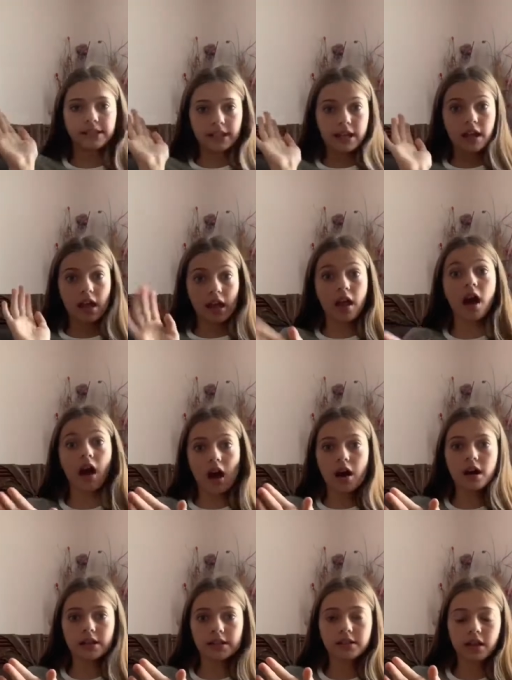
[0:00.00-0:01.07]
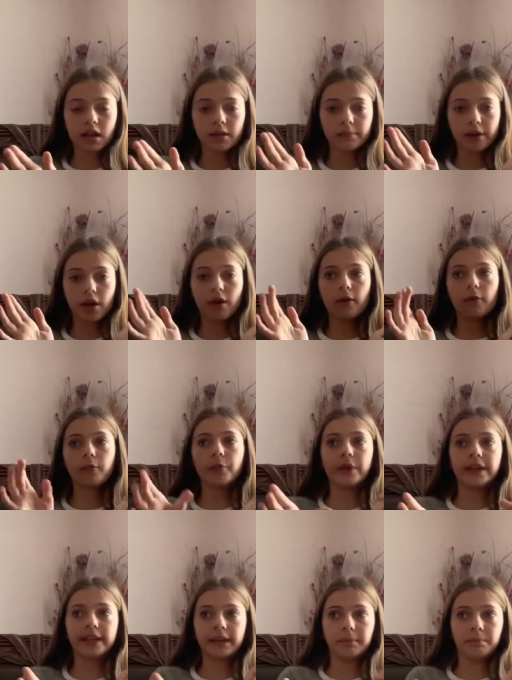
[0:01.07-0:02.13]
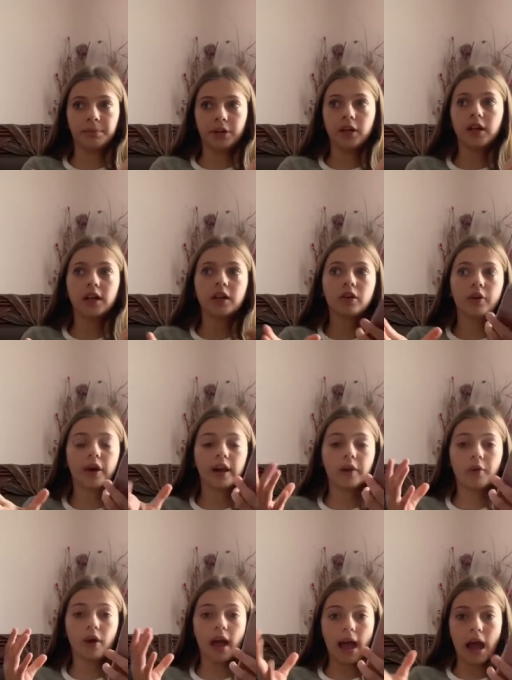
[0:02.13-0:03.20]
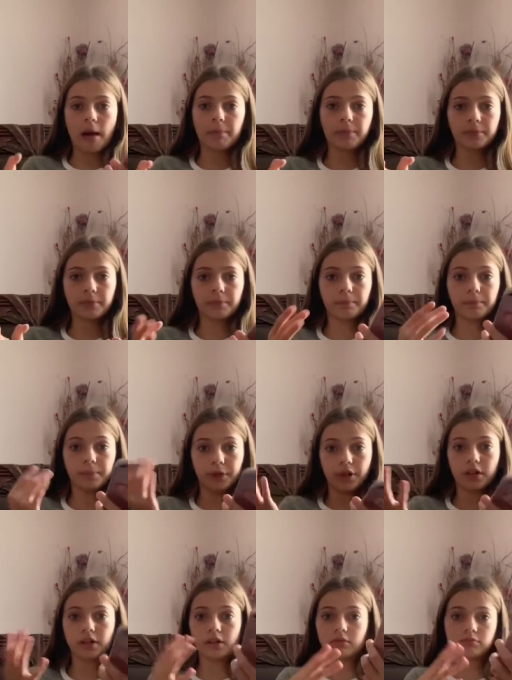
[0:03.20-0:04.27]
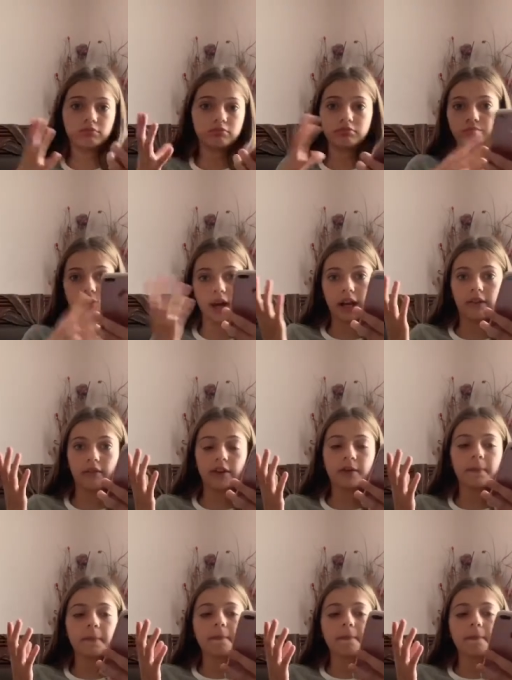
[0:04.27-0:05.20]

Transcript: is an awesome reading book or app book, whatever.